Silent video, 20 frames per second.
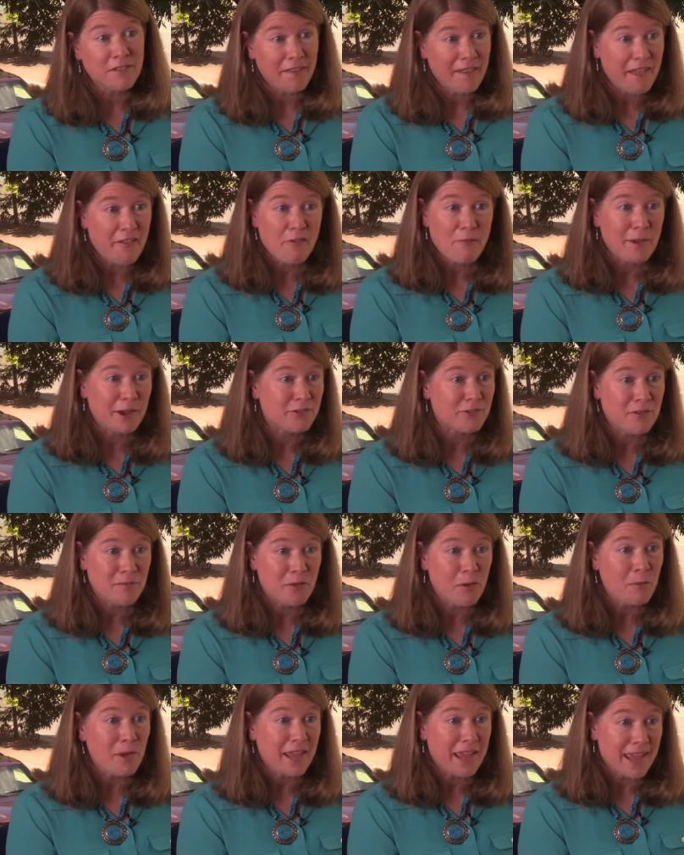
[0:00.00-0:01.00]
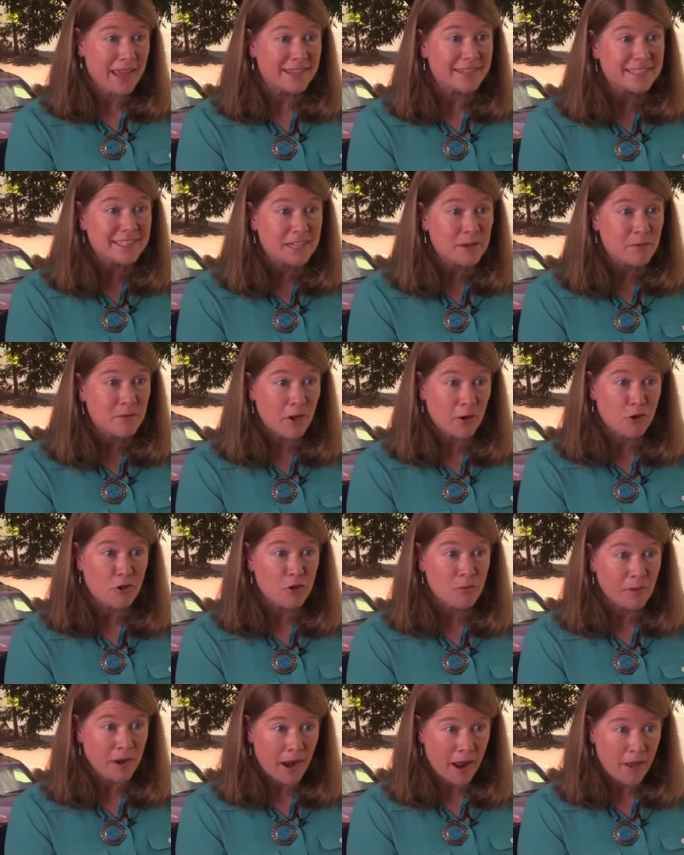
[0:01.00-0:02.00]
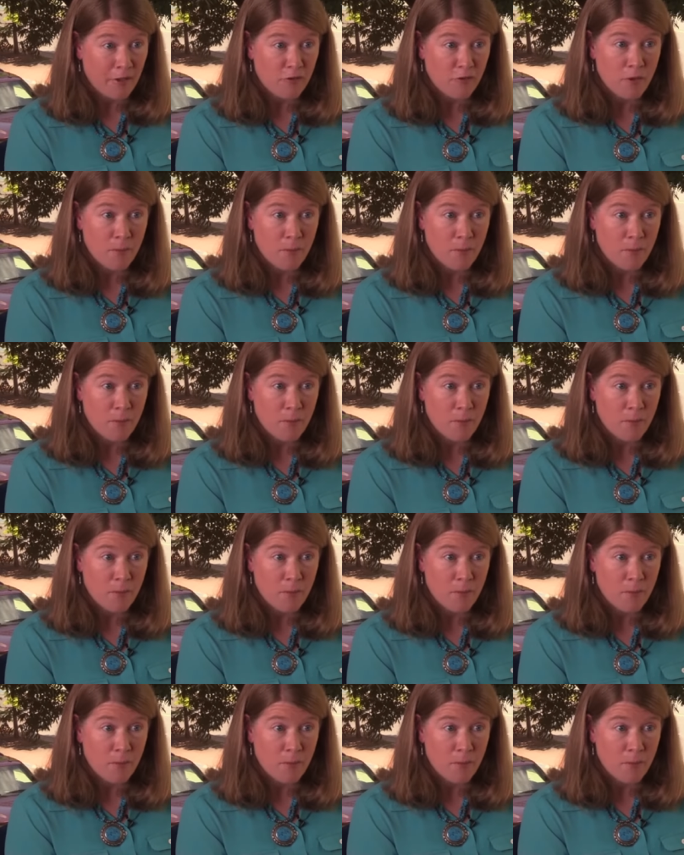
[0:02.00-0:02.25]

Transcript: the light spectrum that we can't see with our human eyes.